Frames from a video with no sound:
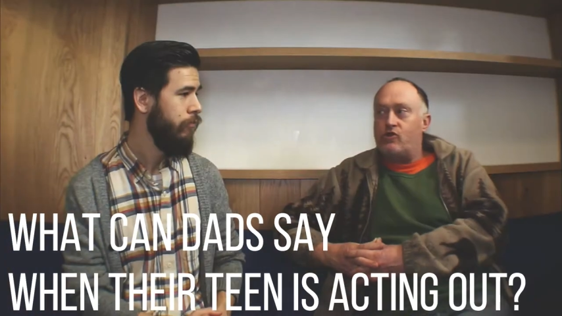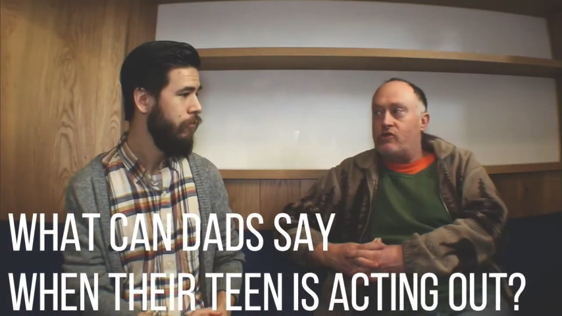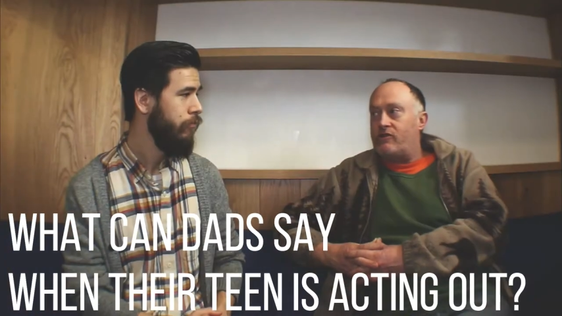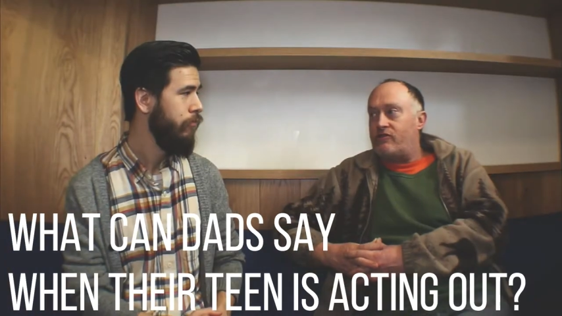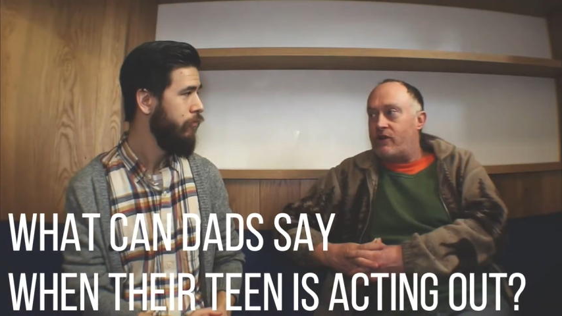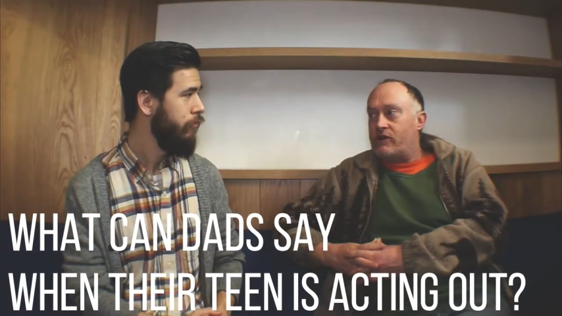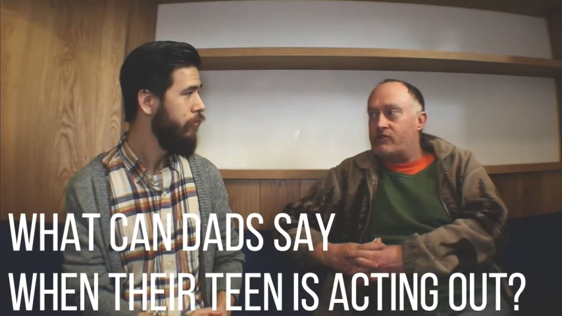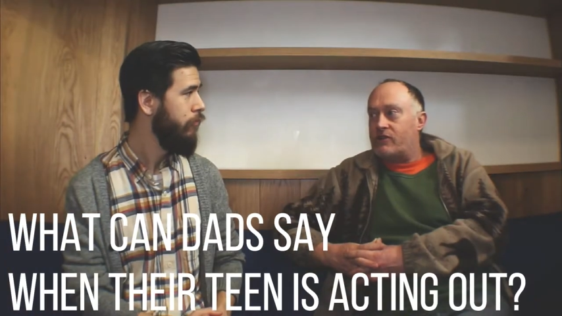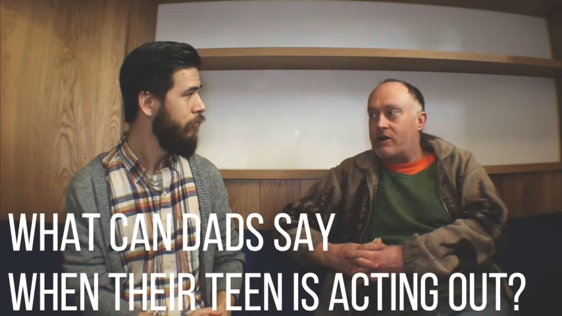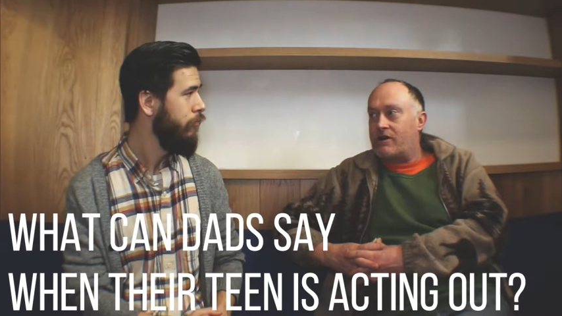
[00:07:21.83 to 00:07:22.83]
Speaker 1: who their
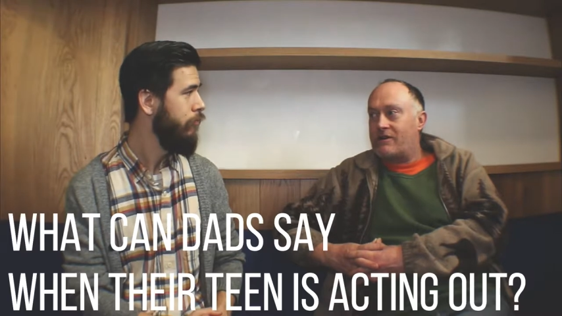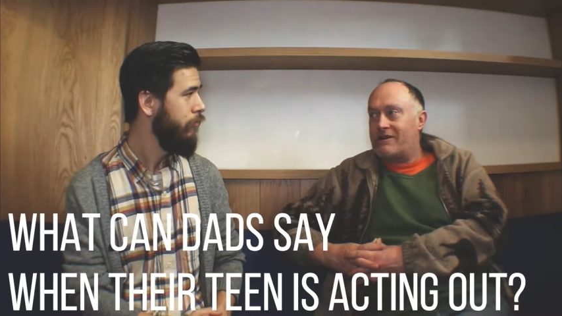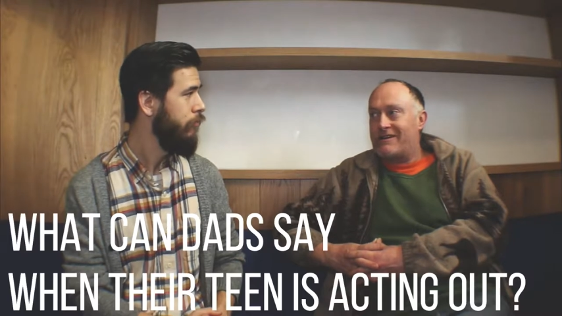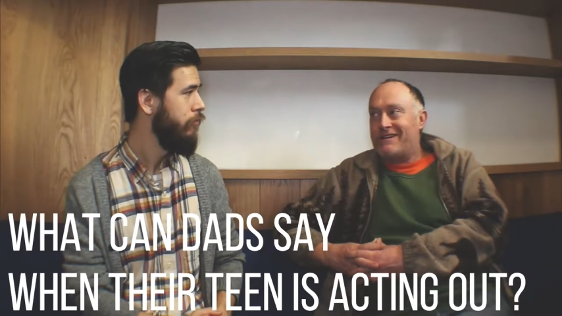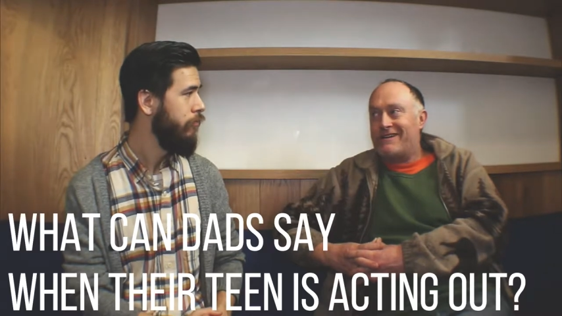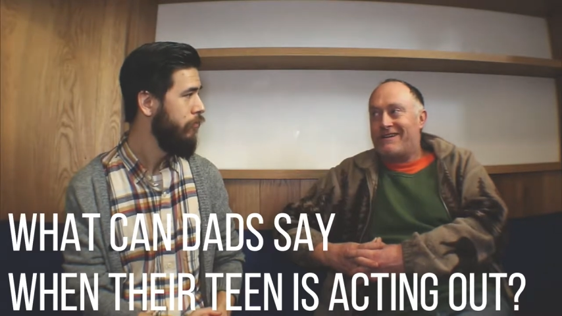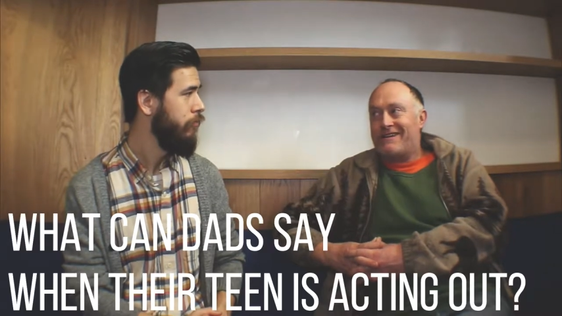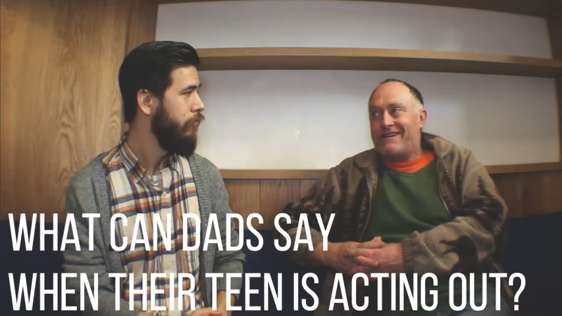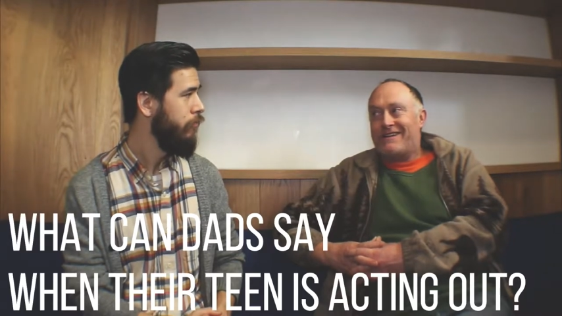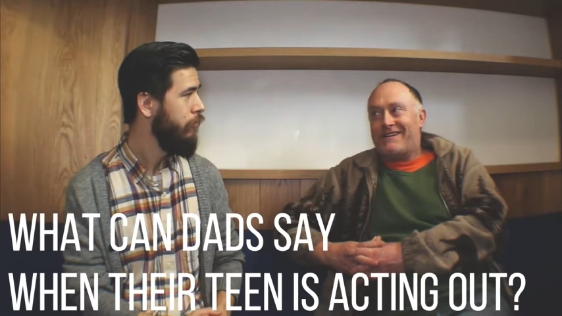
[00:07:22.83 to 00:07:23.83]
friends are. Mm.
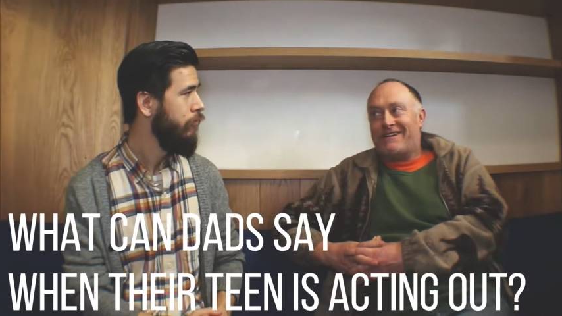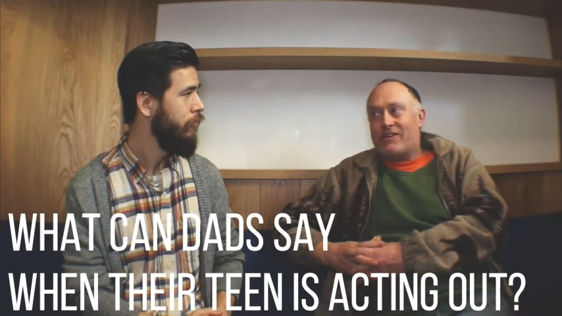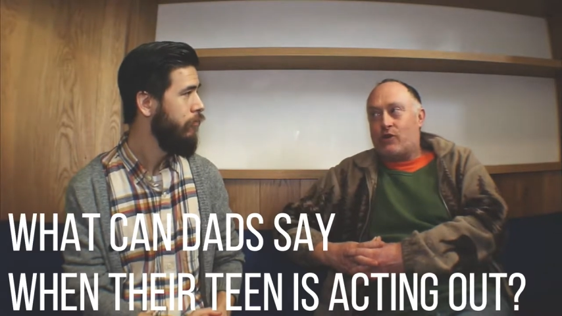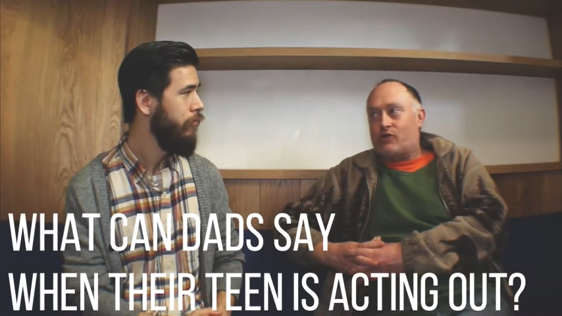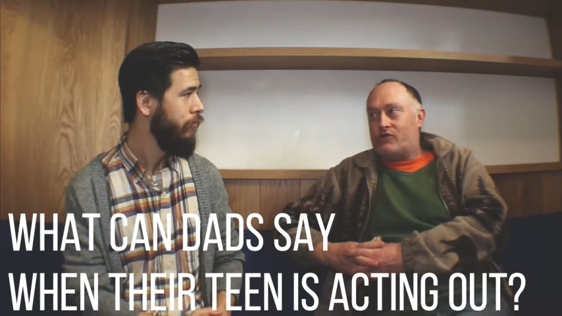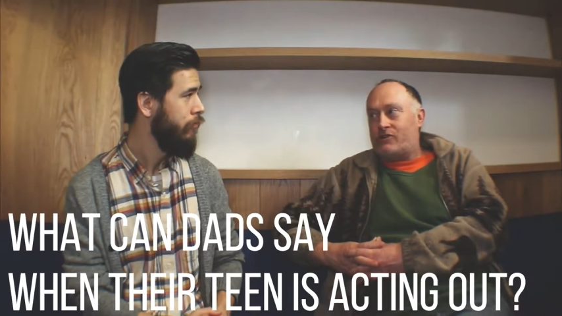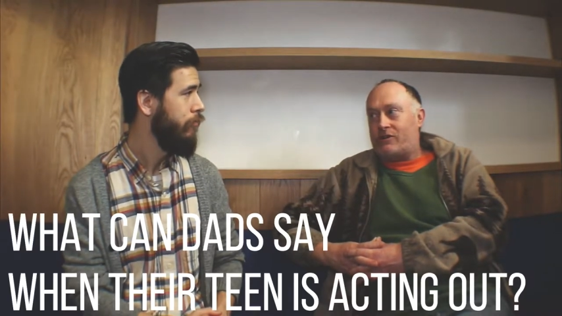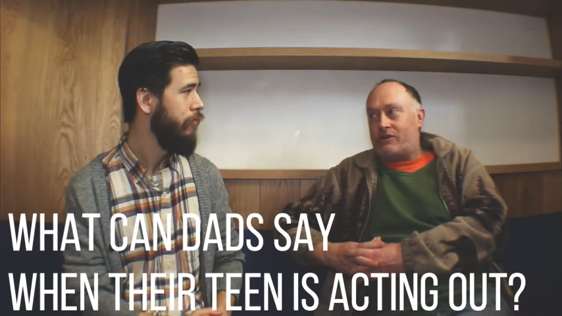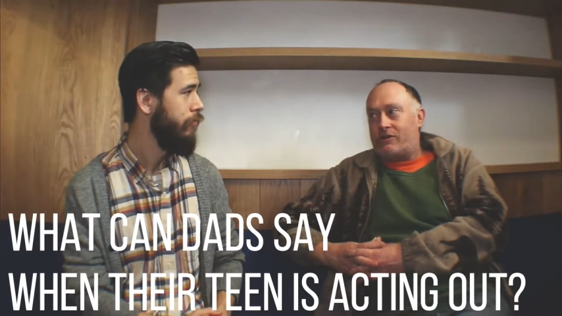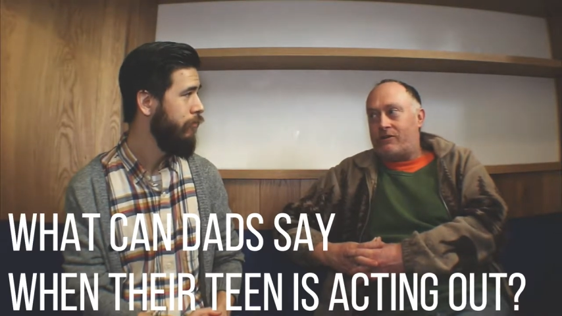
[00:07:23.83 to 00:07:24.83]
Those
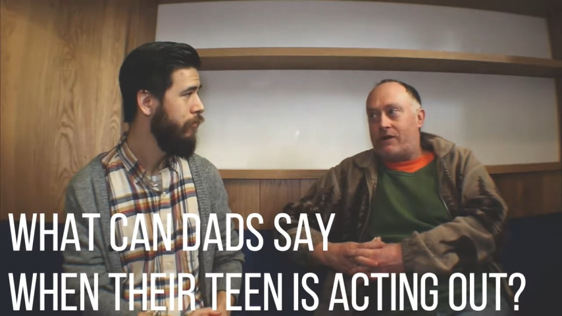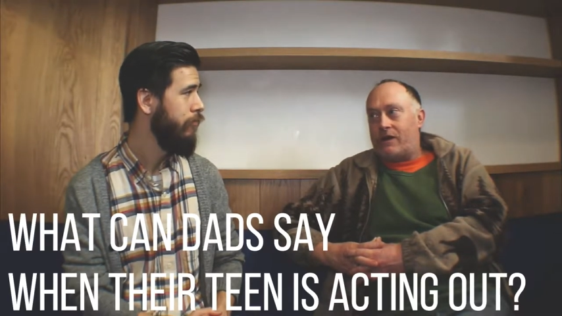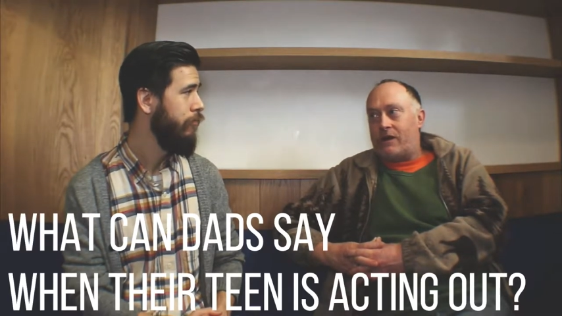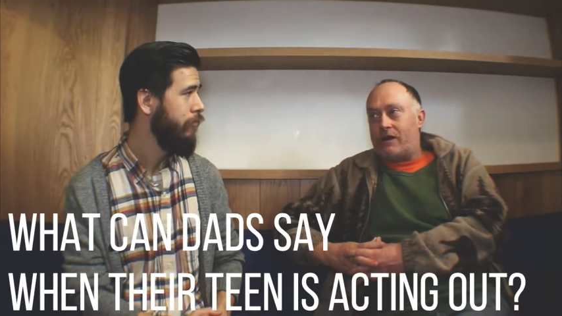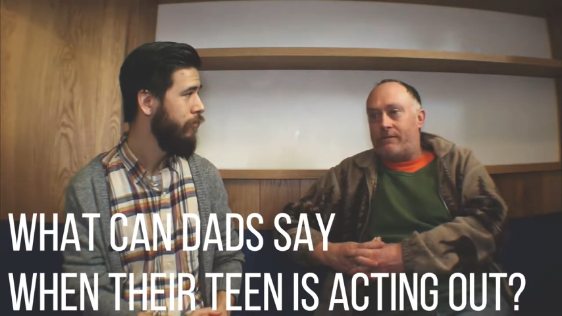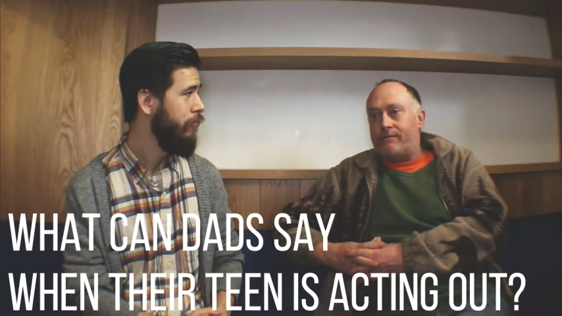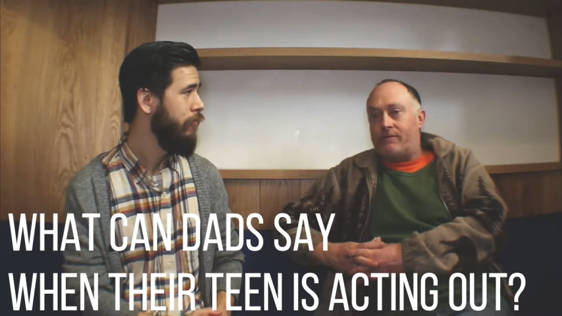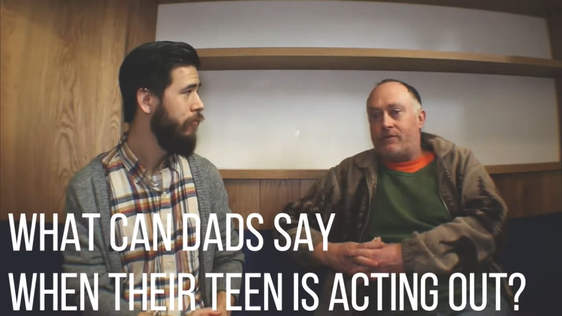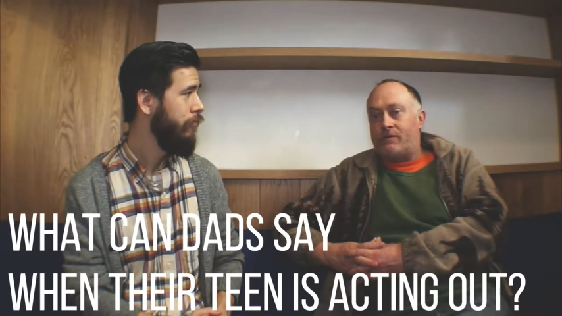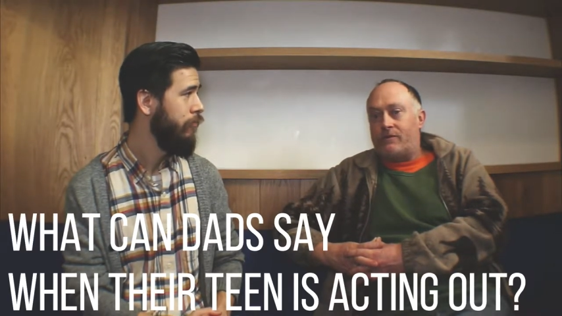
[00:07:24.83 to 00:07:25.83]
are um,